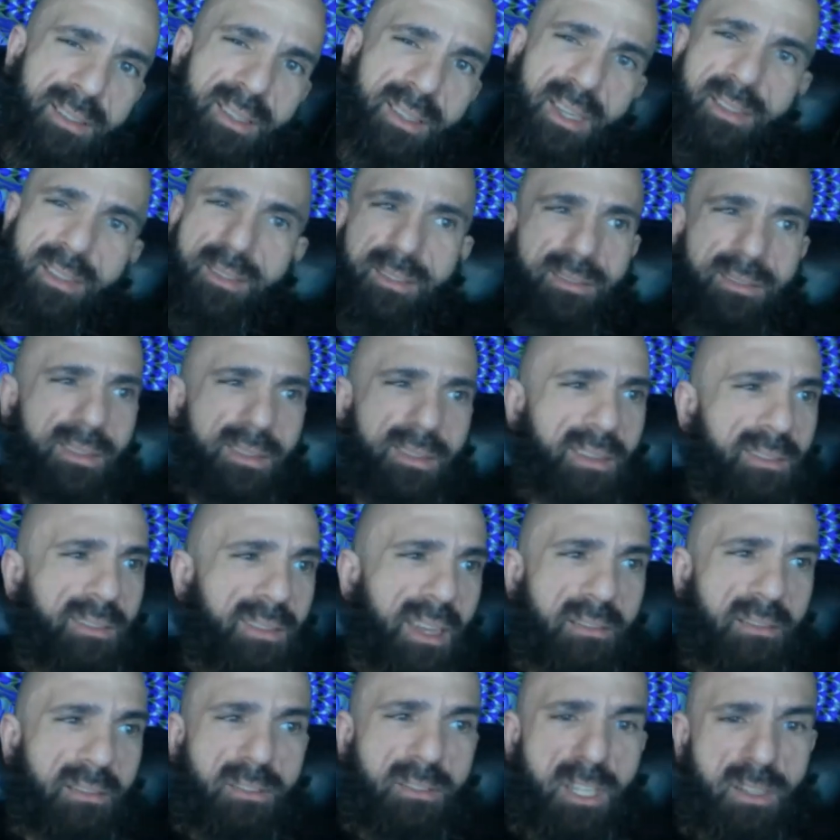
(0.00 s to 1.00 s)
It's, it's, it's, just,
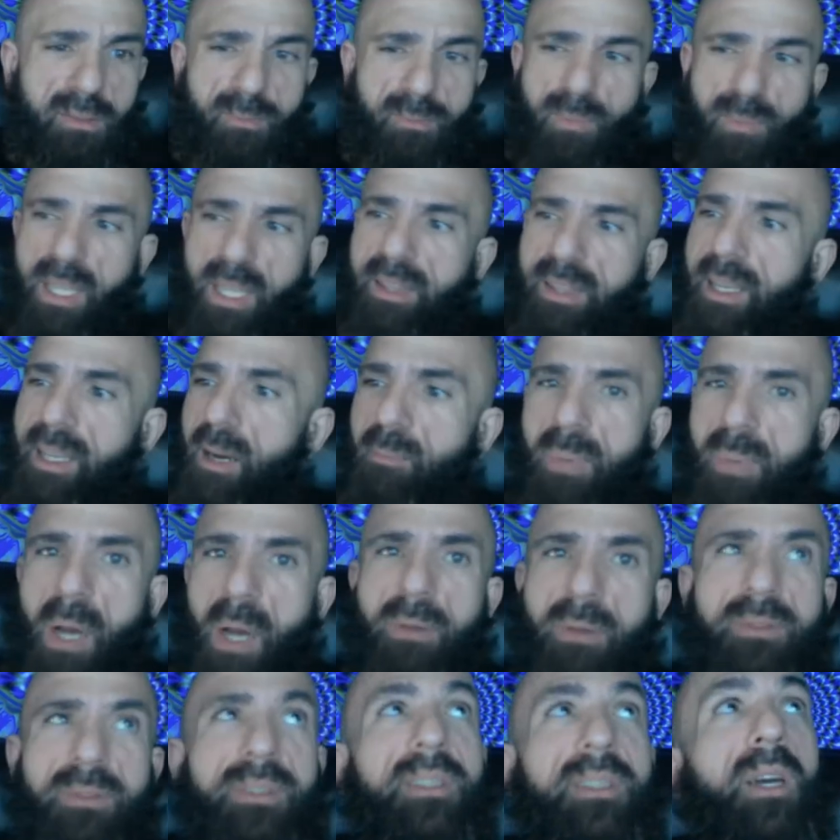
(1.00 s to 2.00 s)
they're just, but they're
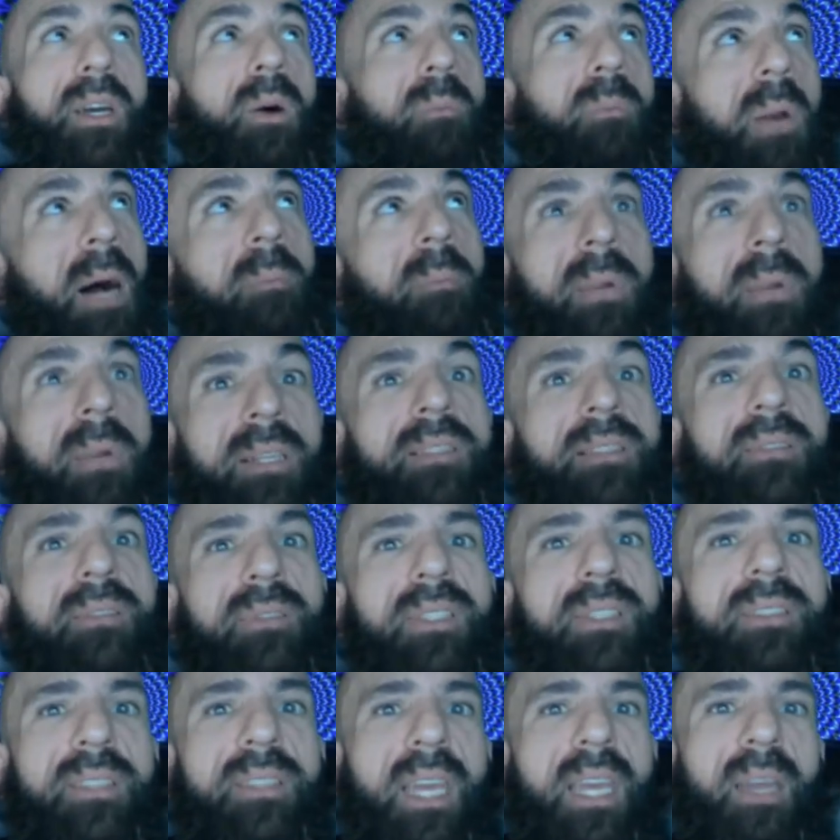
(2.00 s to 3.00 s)
both still puppets of
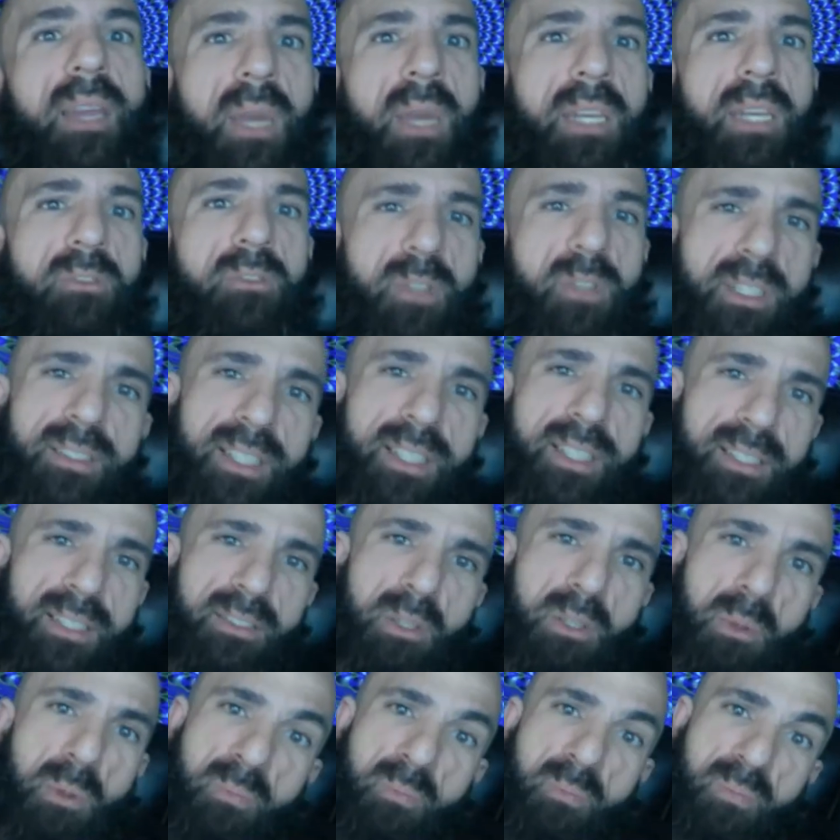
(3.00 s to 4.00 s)
the same matrix
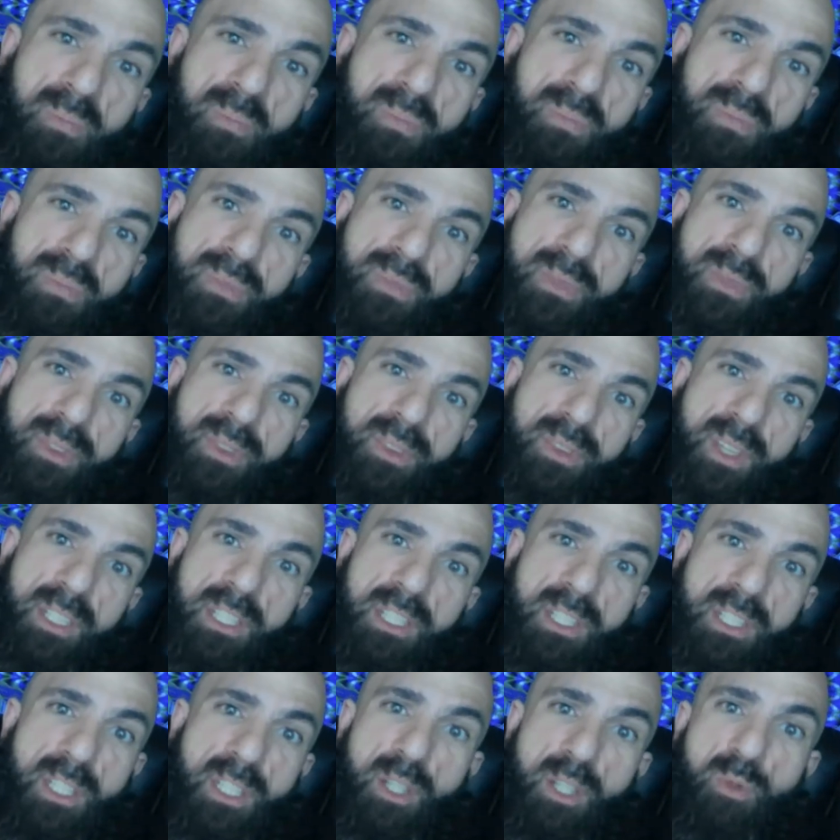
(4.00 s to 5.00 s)
system.
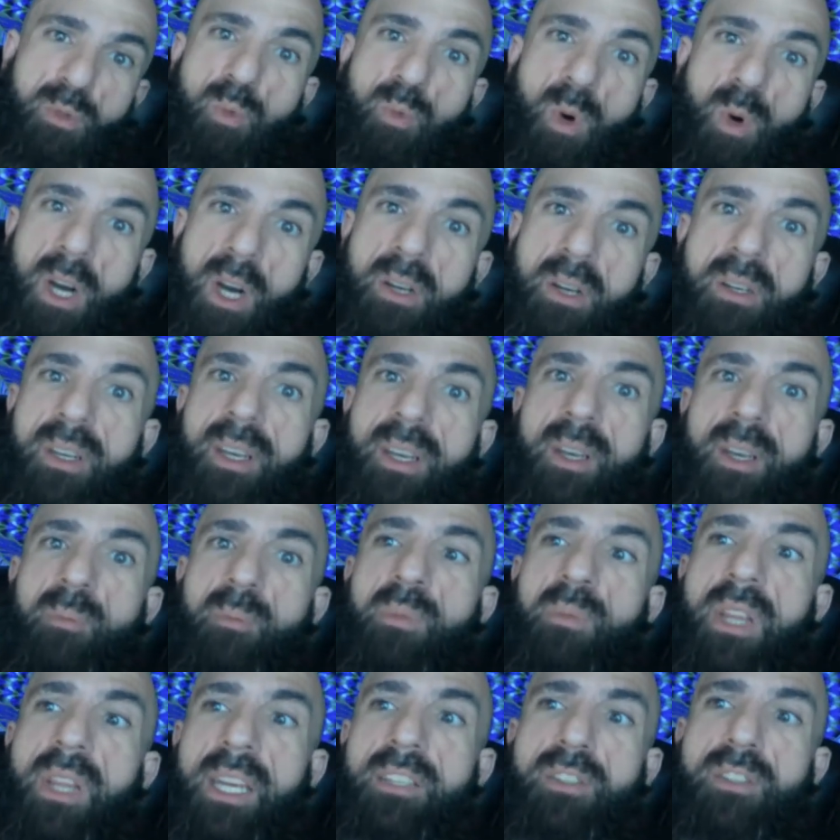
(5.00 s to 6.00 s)
it's, one
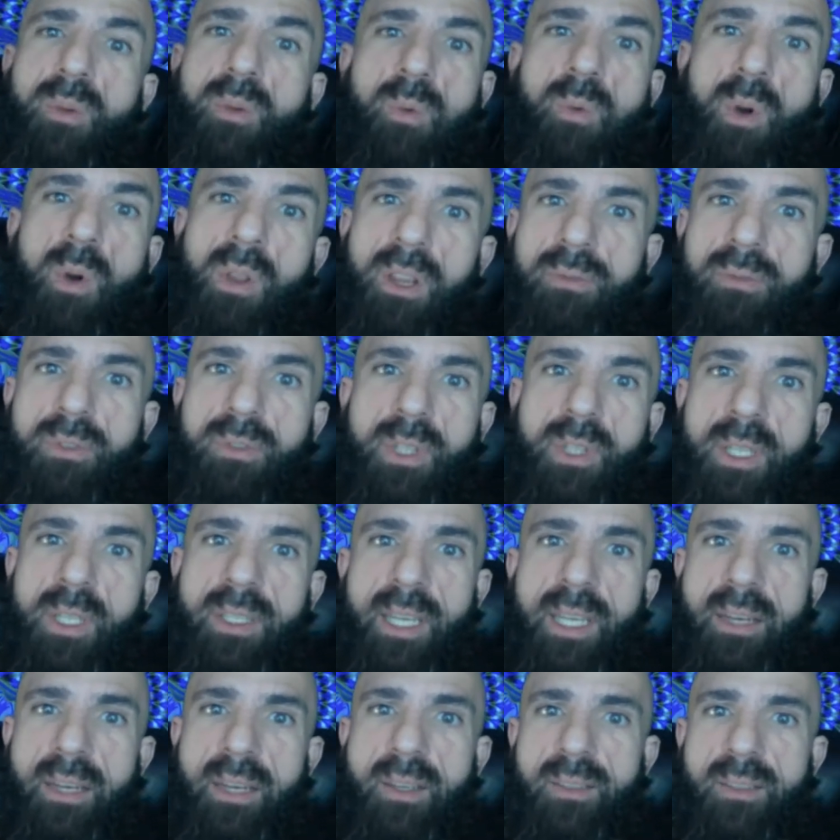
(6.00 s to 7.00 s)
plays the role of good
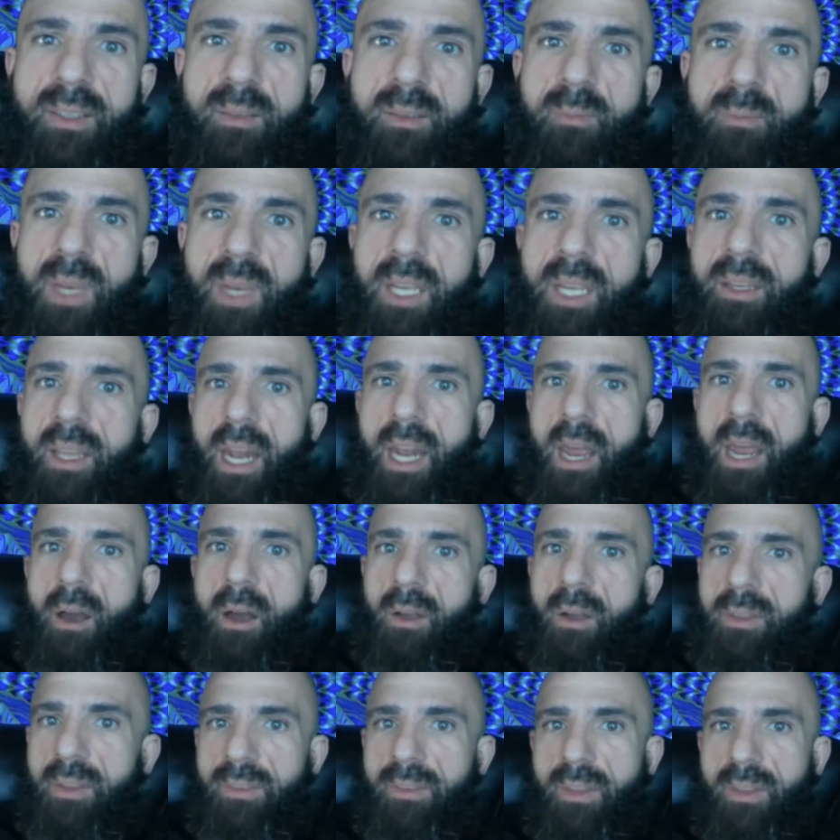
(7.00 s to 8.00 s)
guy doesn't mean that I
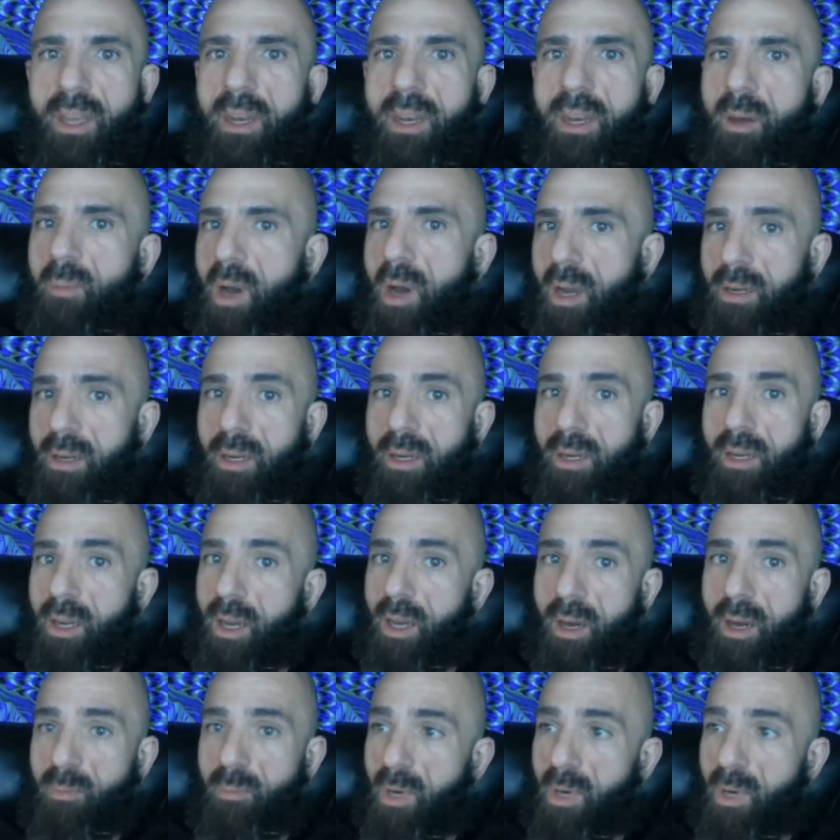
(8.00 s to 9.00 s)
all of a sudden I'm on
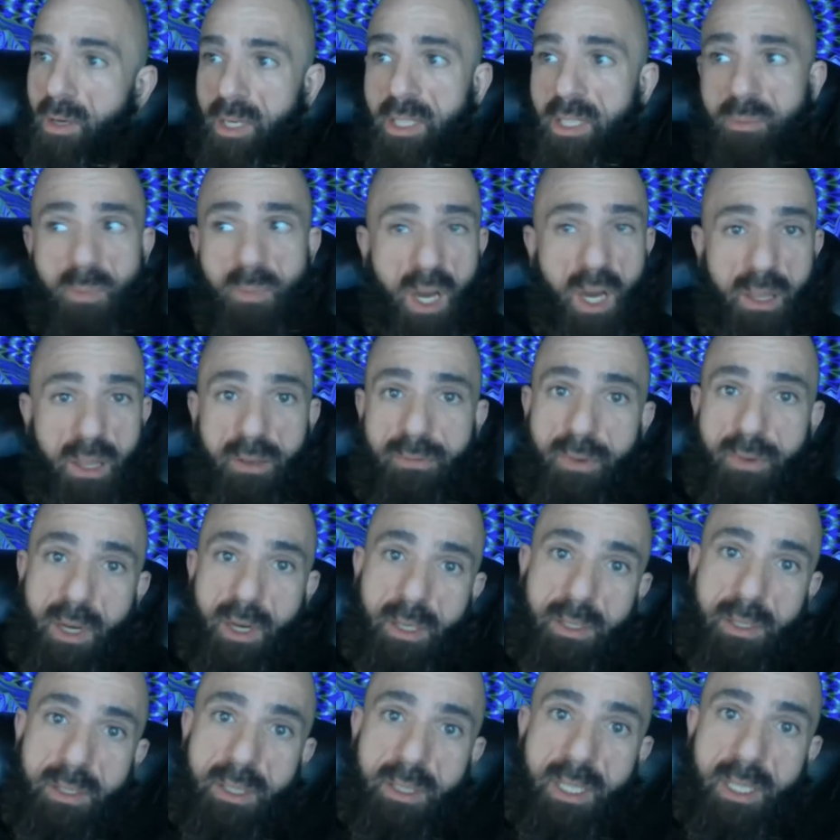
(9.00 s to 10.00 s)
I'm on this
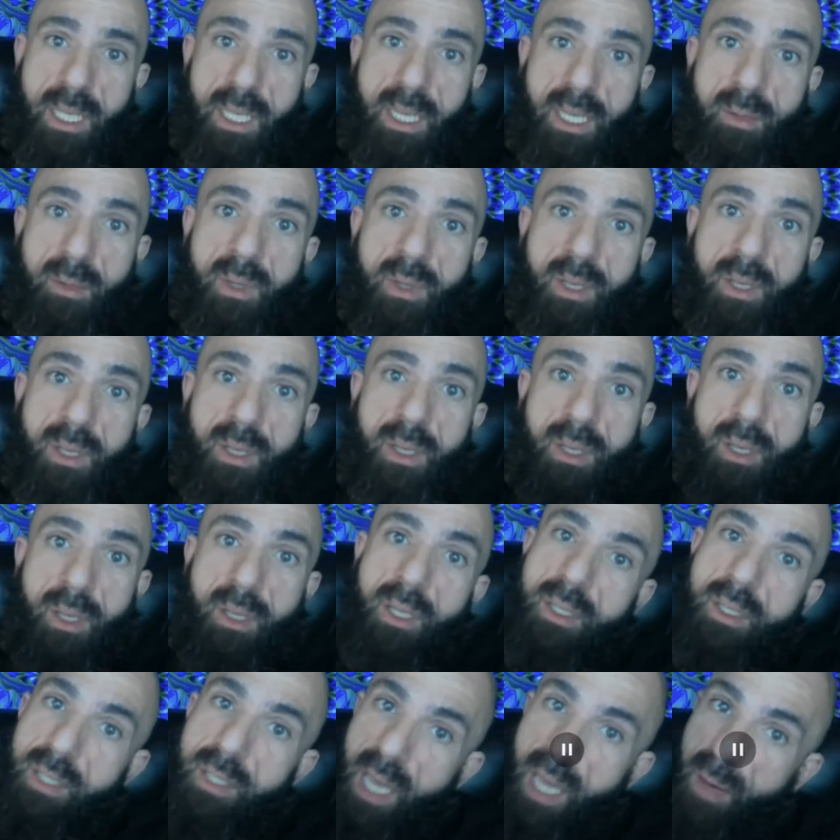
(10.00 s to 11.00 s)
motherfucker's team
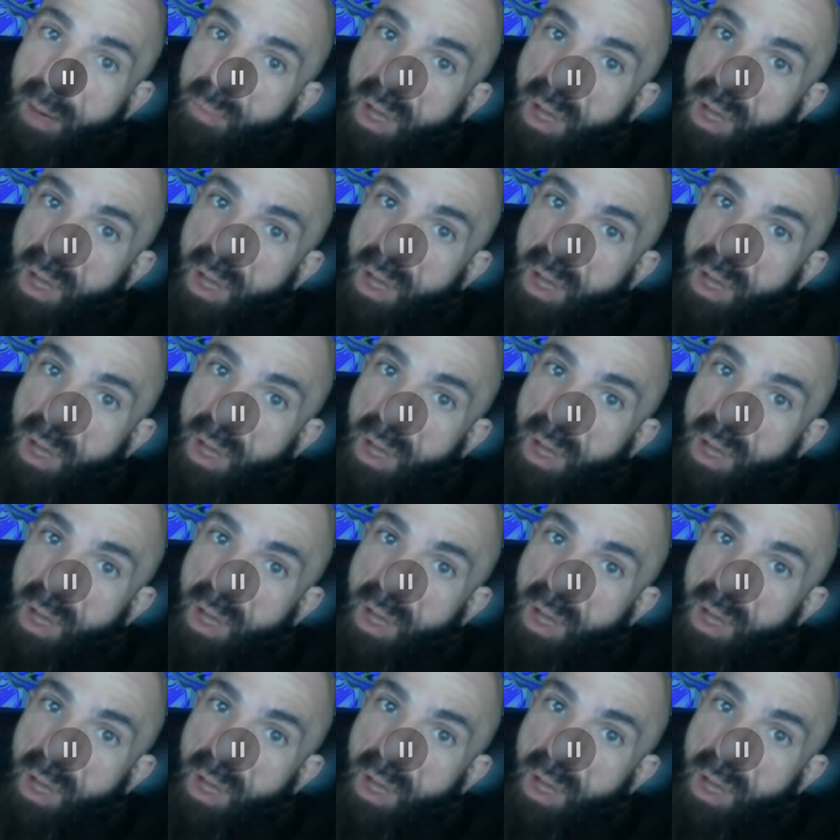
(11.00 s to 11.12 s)
because that